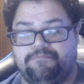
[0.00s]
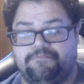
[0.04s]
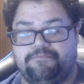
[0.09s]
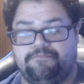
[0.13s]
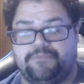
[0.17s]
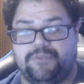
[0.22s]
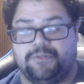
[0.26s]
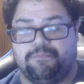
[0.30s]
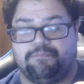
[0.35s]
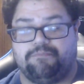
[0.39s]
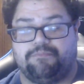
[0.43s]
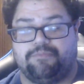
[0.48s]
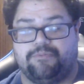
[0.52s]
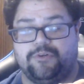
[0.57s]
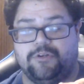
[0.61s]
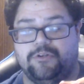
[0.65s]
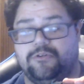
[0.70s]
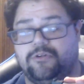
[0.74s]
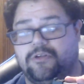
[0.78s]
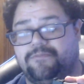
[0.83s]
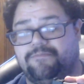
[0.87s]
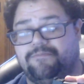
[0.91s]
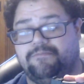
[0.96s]
the
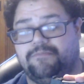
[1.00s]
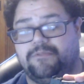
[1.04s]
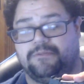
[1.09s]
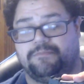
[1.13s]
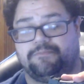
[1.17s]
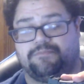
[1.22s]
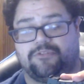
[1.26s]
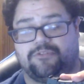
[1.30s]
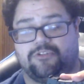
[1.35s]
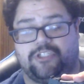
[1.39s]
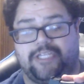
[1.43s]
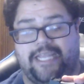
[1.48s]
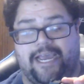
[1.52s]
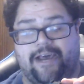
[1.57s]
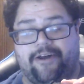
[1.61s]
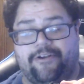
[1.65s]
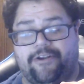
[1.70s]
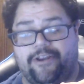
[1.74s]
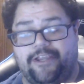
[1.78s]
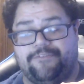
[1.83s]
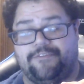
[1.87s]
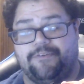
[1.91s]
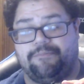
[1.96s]

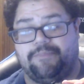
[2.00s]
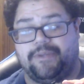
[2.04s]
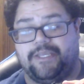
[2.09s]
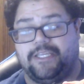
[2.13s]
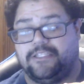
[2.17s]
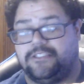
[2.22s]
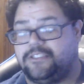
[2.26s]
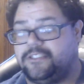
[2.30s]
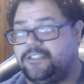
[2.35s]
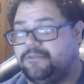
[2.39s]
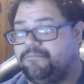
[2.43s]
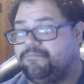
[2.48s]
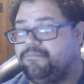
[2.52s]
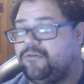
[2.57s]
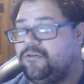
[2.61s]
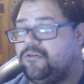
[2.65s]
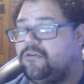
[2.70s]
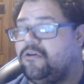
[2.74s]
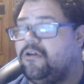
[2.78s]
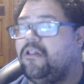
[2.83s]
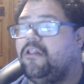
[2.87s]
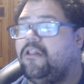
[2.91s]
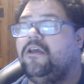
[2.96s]
brutality of it being
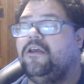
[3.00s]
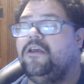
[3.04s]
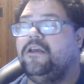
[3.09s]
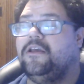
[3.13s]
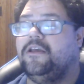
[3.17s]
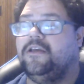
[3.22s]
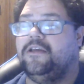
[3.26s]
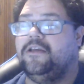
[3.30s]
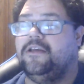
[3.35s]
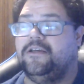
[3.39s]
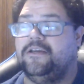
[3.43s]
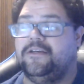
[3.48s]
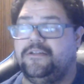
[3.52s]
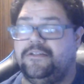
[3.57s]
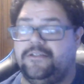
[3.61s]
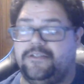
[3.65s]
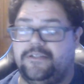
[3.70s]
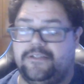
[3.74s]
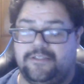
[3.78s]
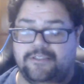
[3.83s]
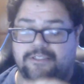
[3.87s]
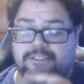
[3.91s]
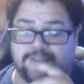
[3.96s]
simple.
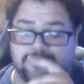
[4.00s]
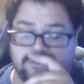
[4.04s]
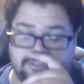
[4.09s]
It just